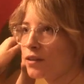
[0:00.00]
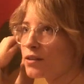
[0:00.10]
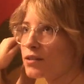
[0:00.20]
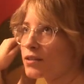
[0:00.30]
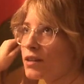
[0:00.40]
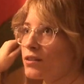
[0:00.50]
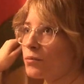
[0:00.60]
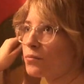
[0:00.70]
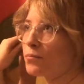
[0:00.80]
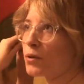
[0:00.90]
this is like the
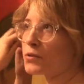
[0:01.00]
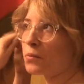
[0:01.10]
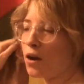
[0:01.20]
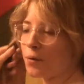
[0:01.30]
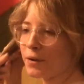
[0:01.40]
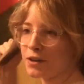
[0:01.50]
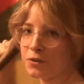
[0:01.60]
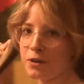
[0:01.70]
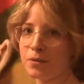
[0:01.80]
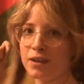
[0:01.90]
most wrong way to
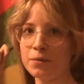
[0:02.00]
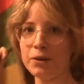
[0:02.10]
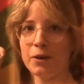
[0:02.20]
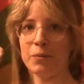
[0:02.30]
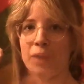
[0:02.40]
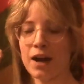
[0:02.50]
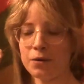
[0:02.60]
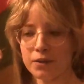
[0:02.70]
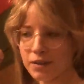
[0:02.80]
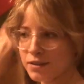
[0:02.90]
do it, but I think I'm gonna go
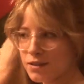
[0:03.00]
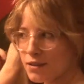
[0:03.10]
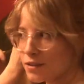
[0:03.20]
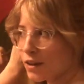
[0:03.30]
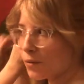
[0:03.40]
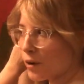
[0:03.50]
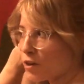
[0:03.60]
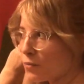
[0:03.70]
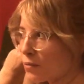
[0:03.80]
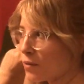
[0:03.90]
backwards and
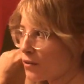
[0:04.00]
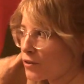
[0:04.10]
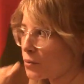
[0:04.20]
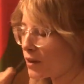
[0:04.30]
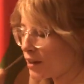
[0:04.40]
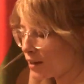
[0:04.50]
watch Big Brother 20